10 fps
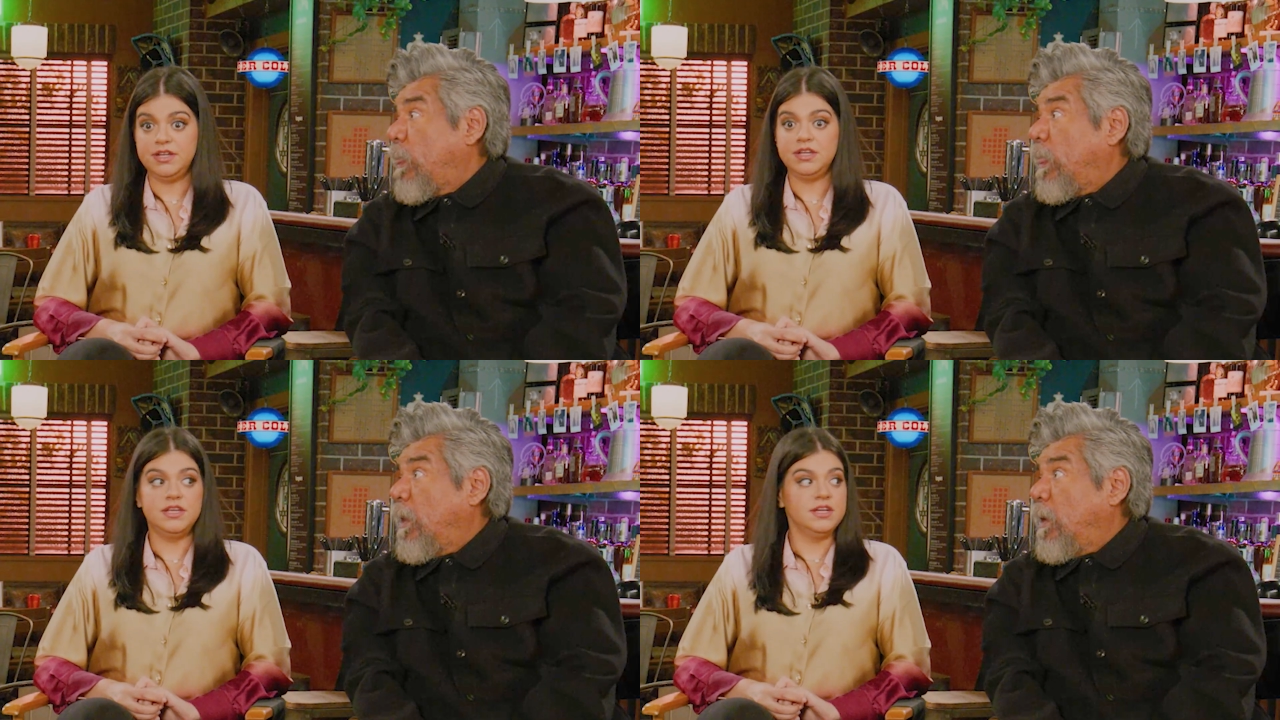
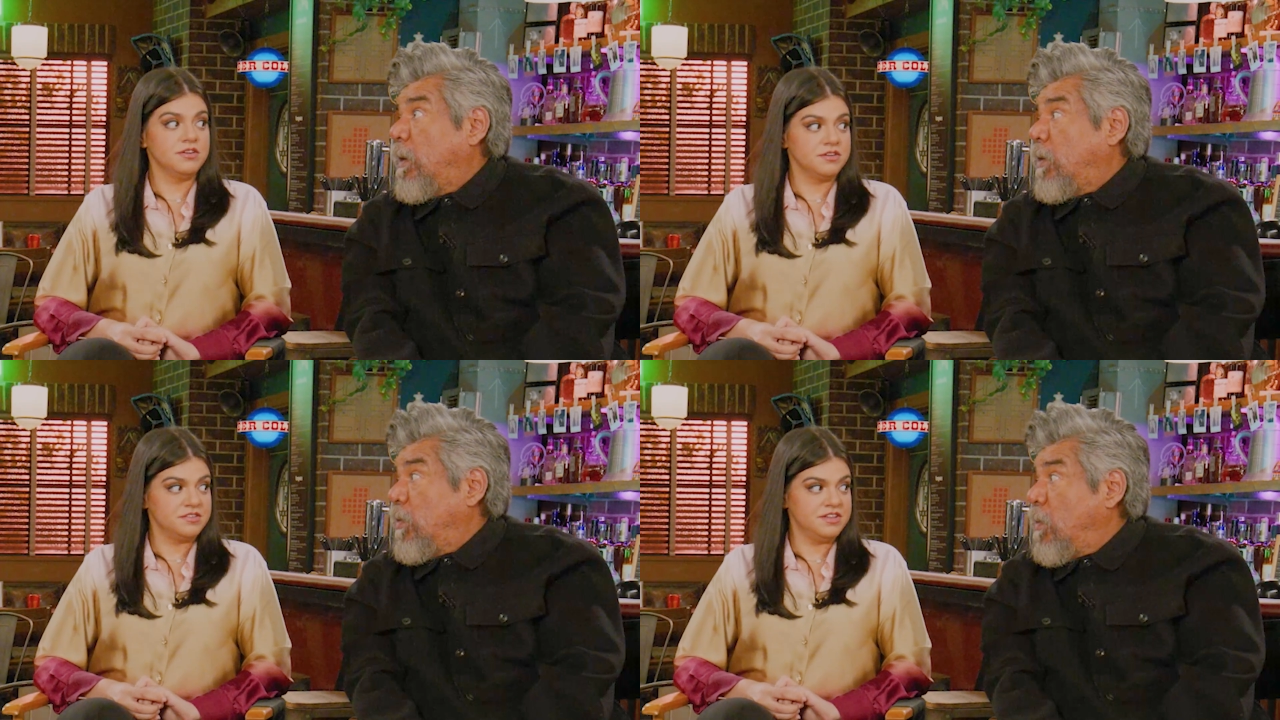
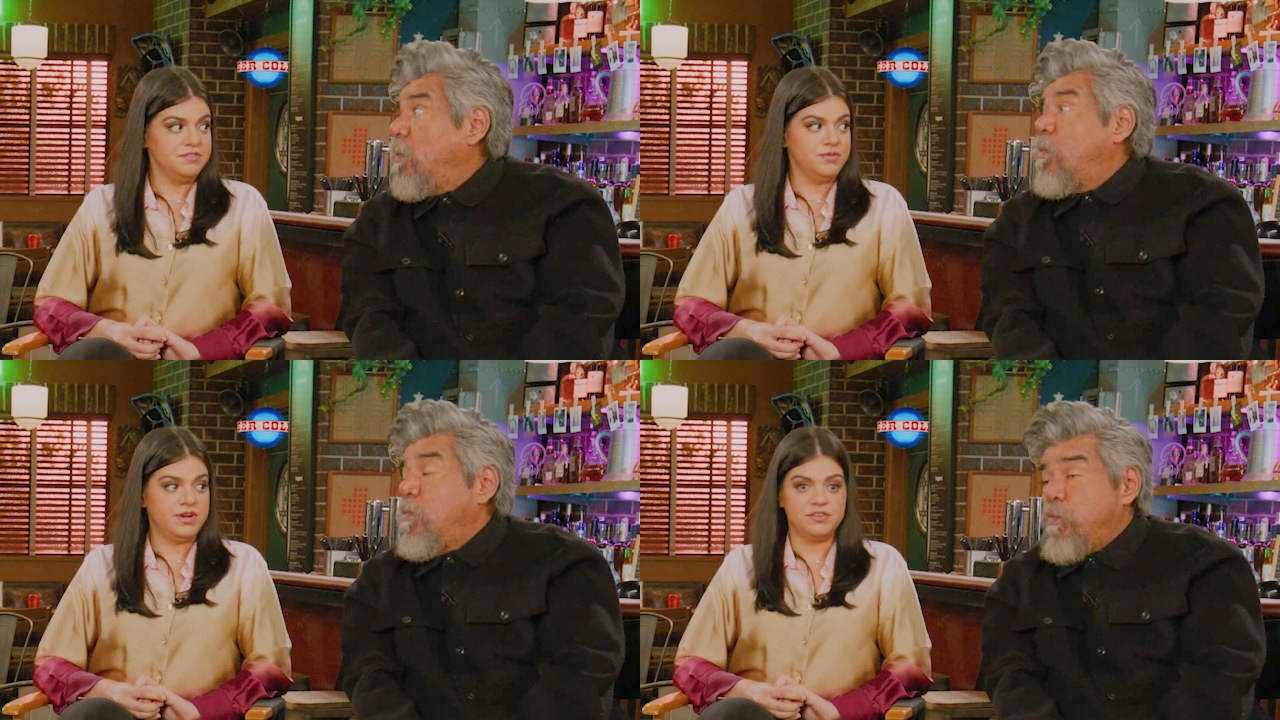Speaker 1: years,
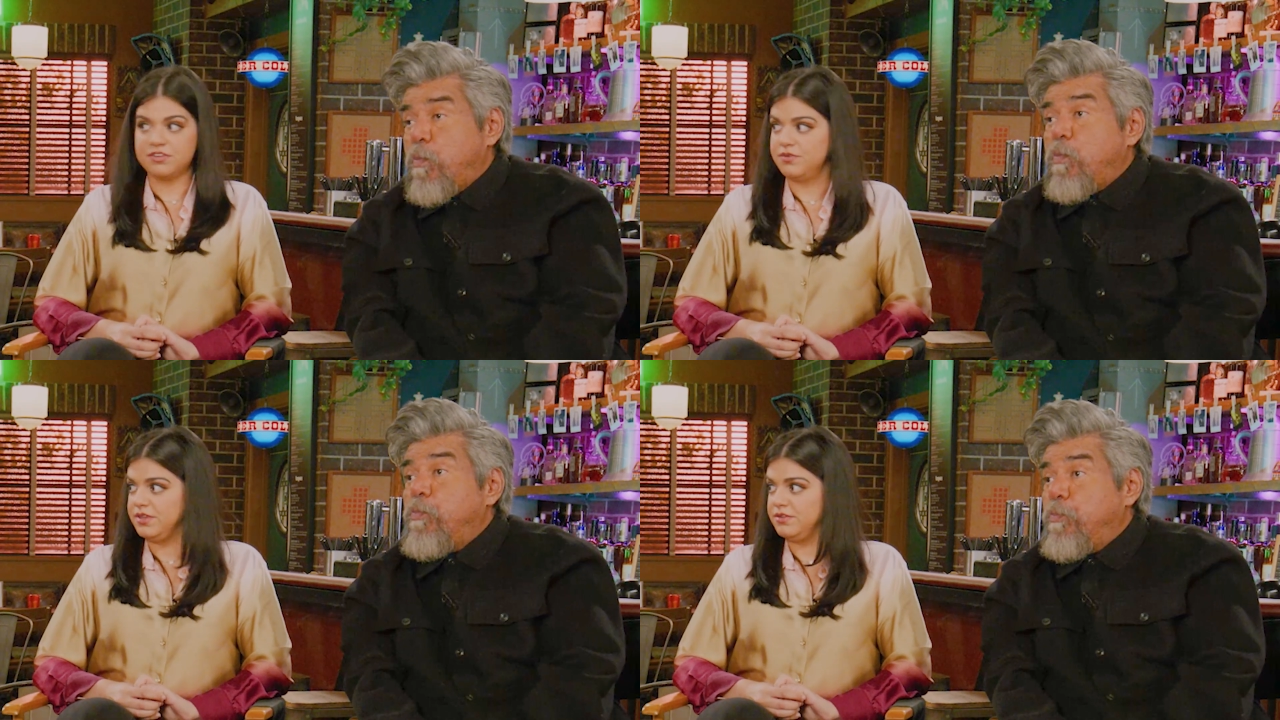even when I
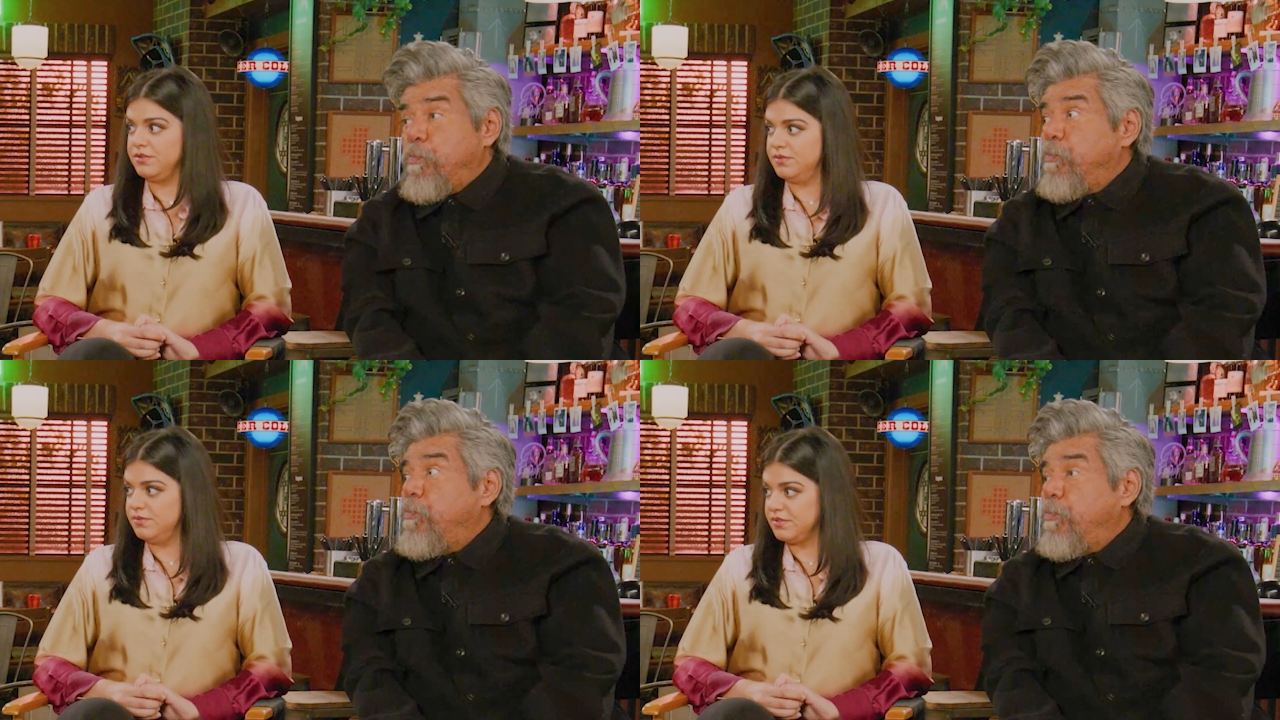was going
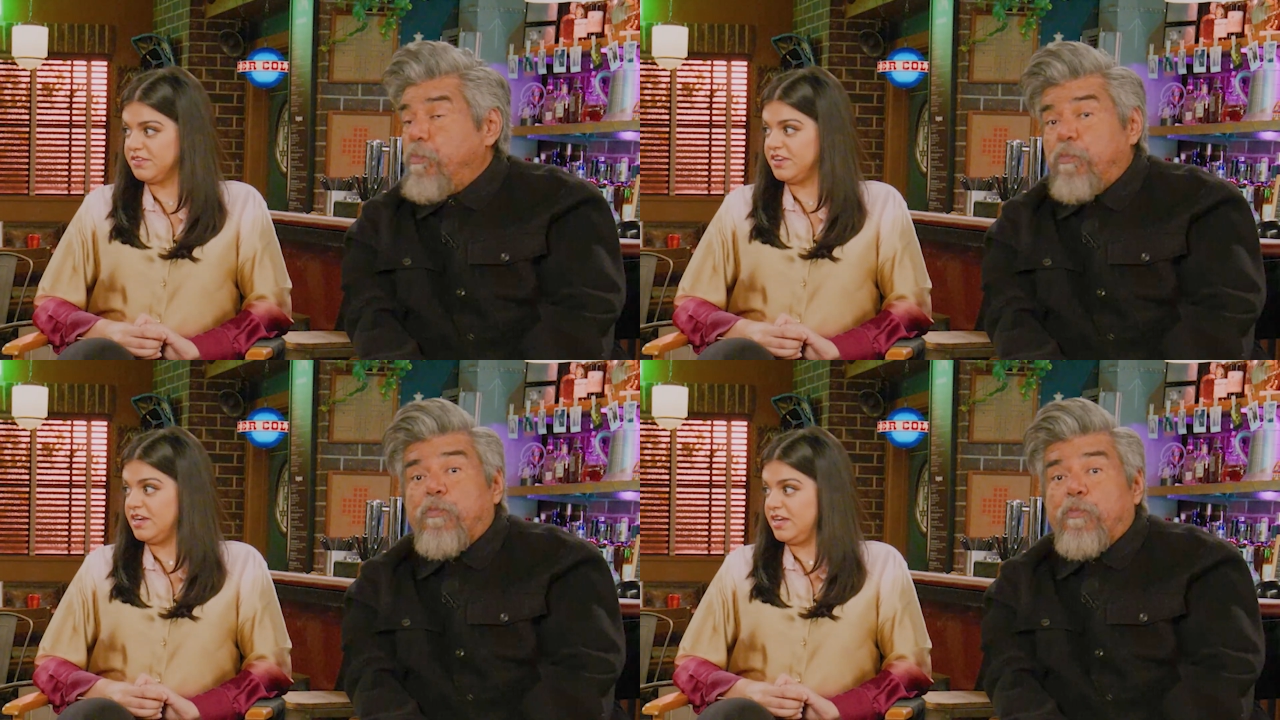through
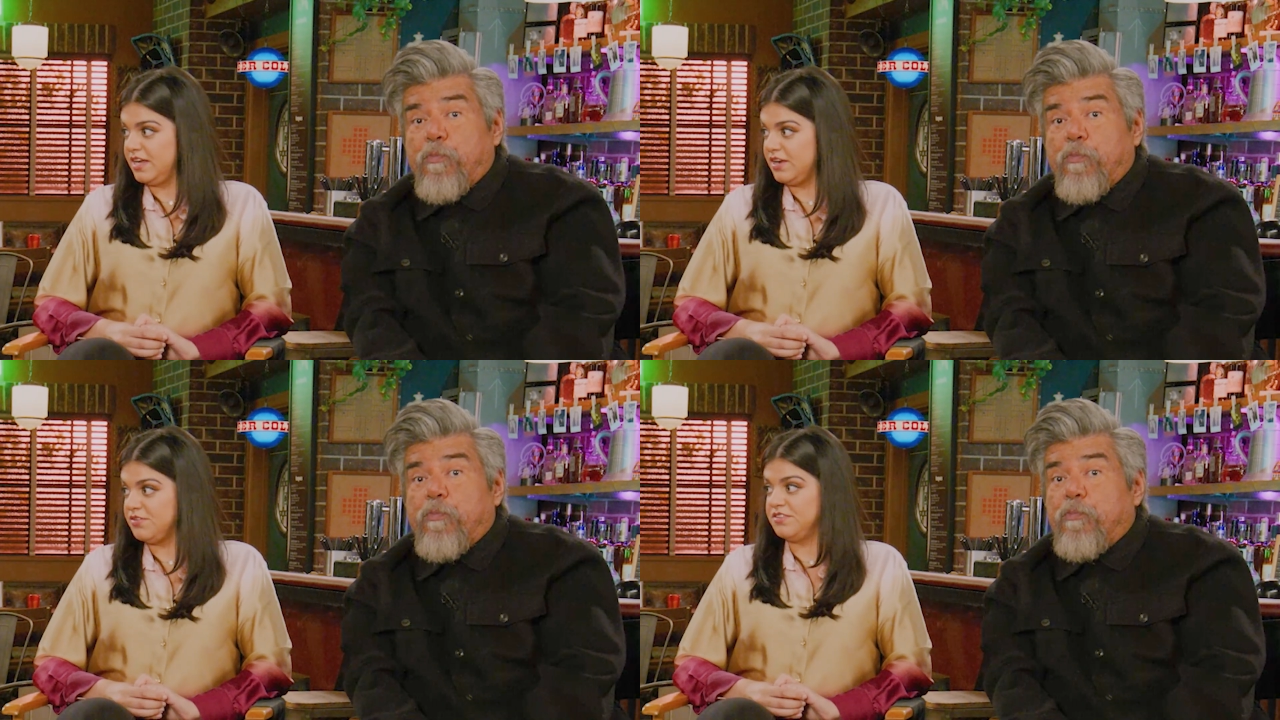
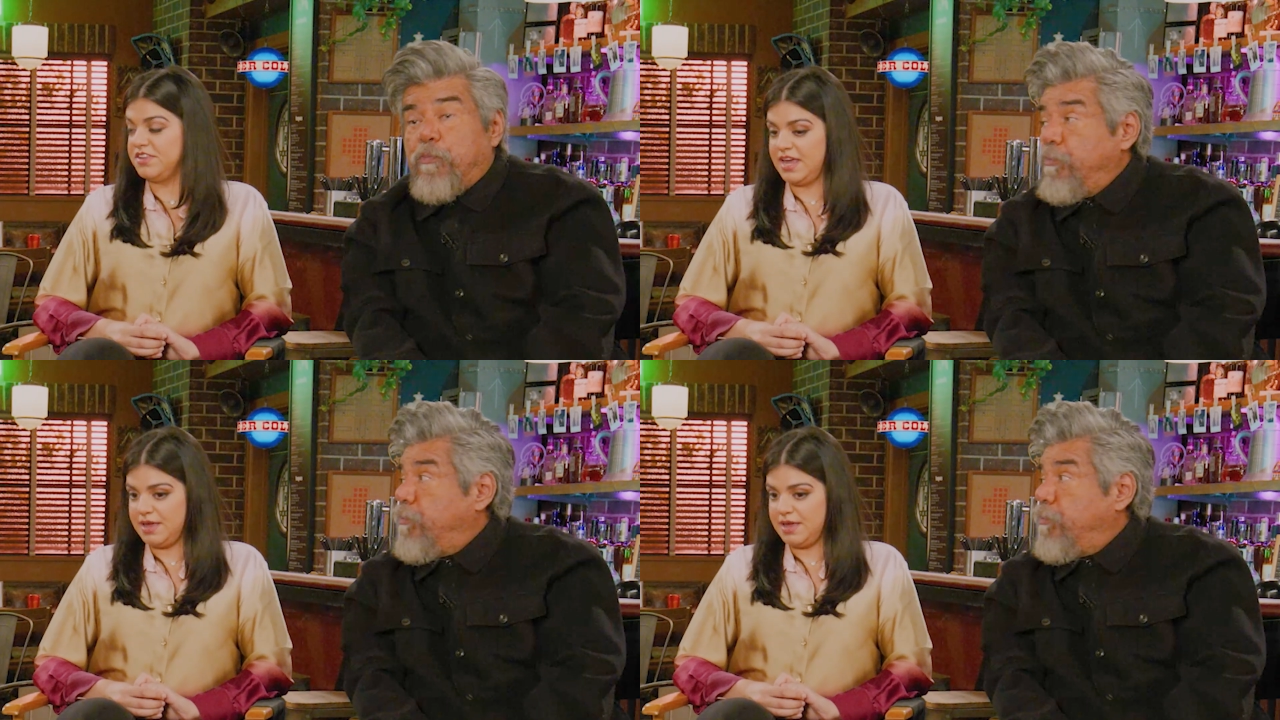studying and I was just like